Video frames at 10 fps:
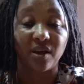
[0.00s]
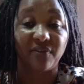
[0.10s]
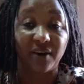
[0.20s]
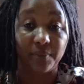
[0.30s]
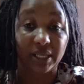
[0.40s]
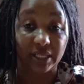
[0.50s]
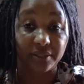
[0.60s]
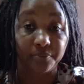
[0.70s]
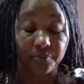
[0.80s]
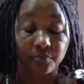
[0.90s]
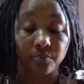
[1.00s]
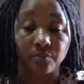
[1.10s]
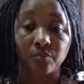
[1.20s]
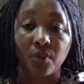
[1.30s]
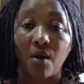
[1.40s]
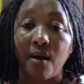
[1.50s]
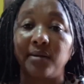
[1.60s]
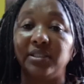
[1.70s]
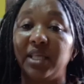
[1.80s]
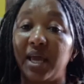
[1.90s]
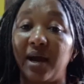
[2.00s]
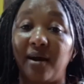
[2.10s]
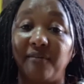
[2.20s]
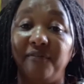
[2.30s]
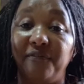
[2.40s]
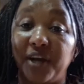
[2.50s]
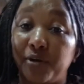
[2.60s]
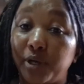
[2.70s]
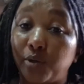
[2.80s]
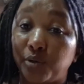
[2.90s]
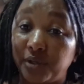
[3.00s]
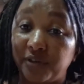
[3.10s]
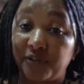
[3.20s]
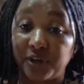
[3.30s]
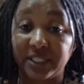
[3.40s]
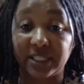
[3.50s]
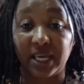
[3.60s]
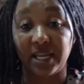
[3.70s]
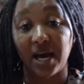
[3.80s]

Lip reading: family, they are very good for skin.